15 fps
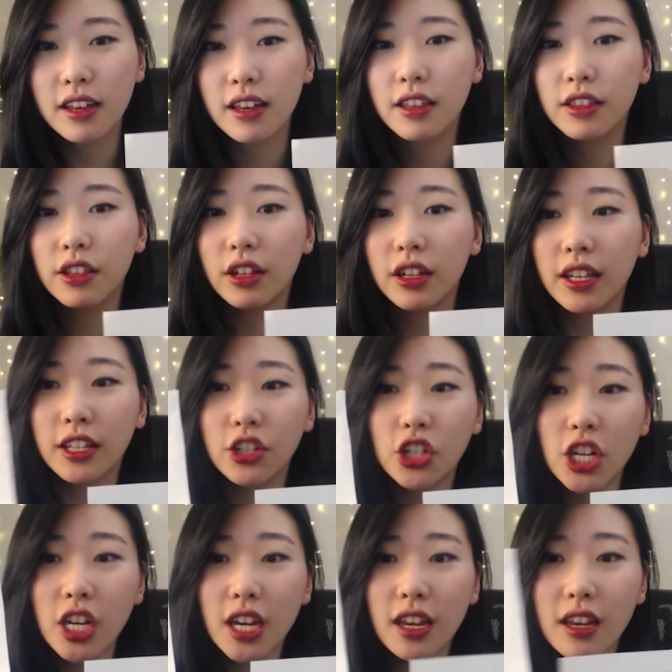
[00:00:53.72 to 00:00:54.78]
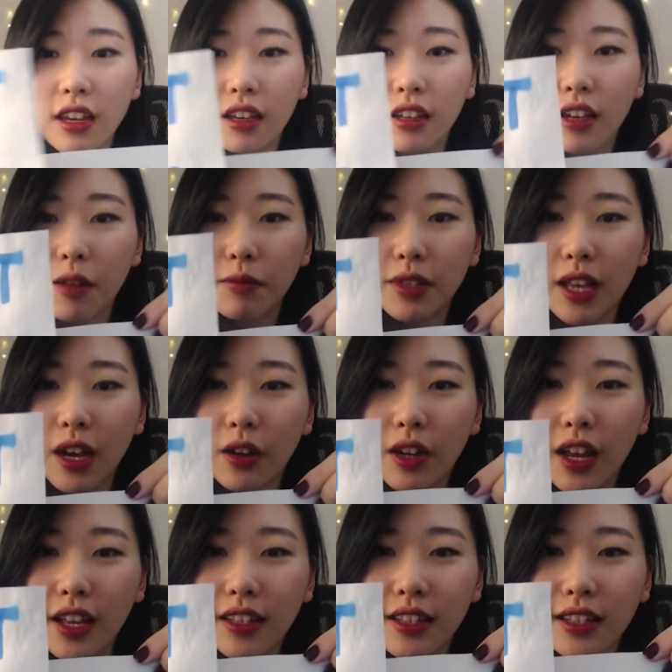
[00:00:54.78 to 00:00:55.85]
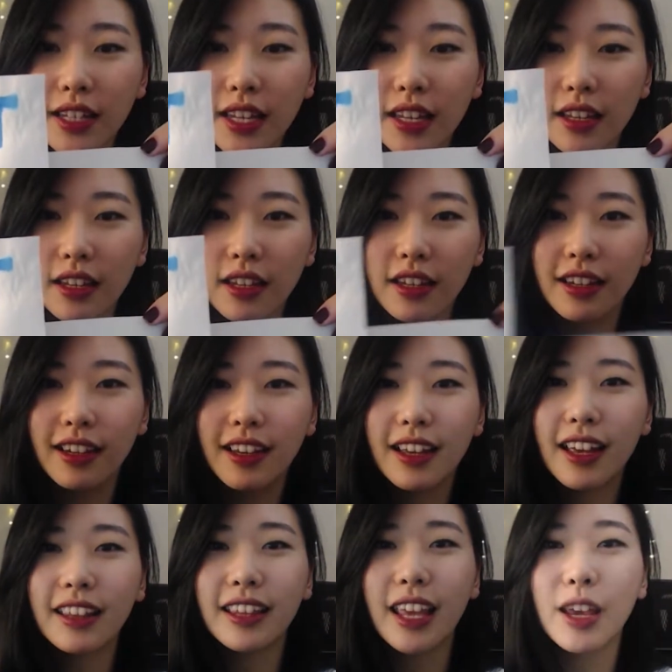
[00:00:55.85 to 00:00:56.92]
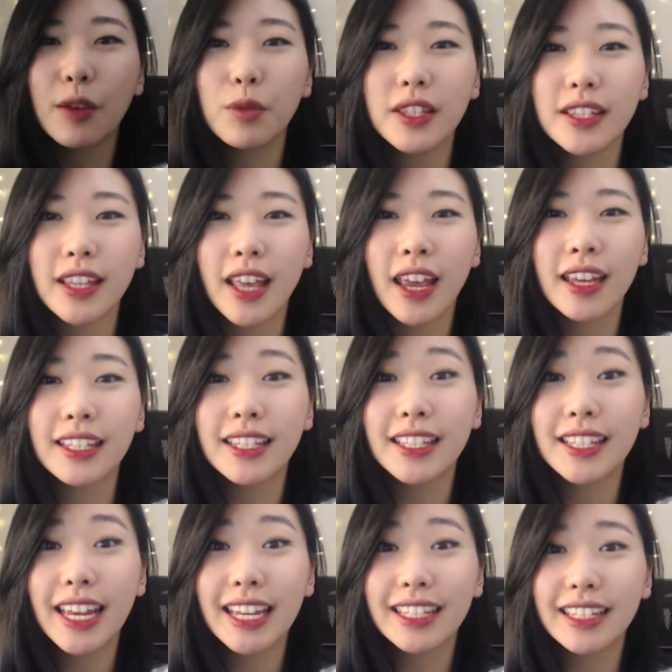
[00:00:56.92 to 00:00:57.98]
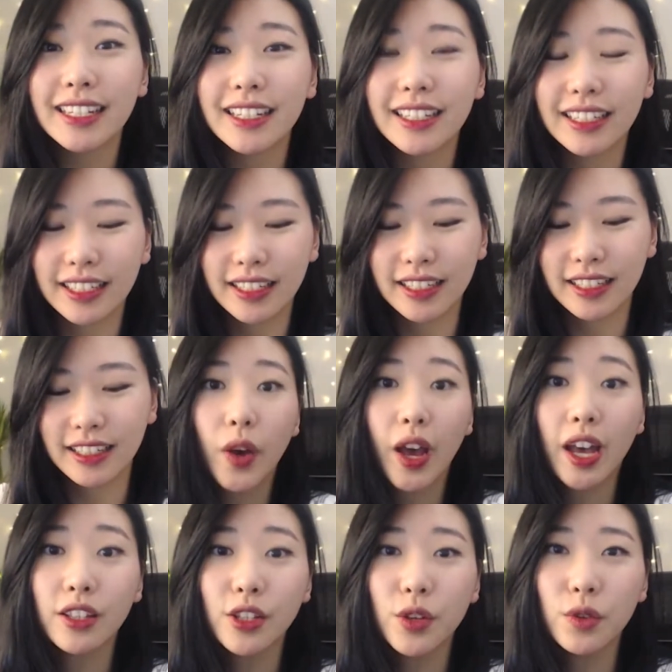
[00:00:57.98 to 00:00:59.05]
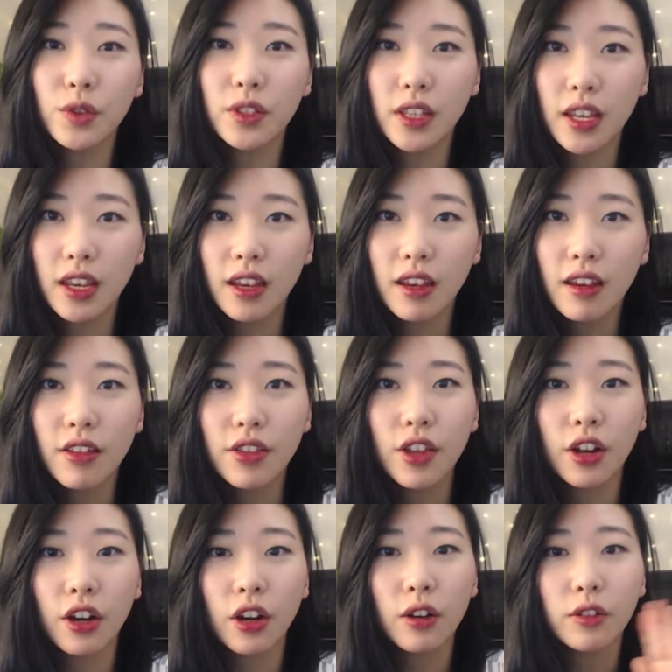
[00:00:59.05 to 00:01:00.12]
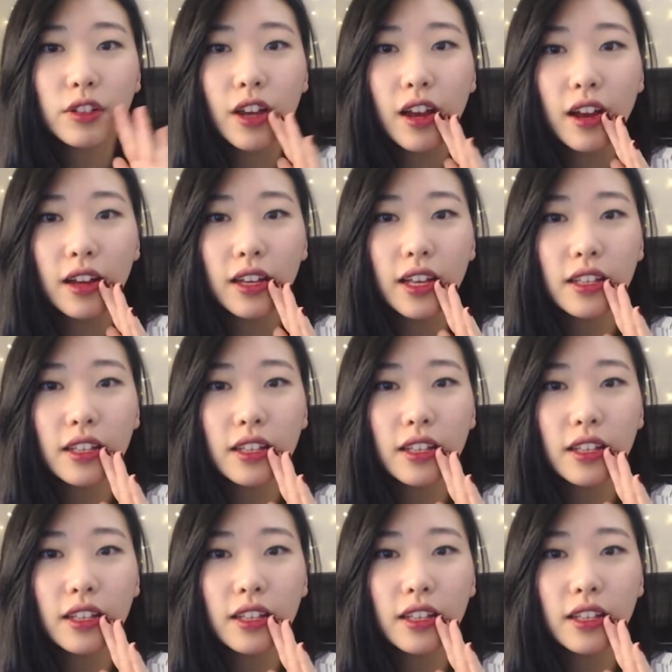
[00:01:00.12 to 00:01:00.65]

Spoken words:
The G comes out as a D, and they would say date. As you see, their tongue is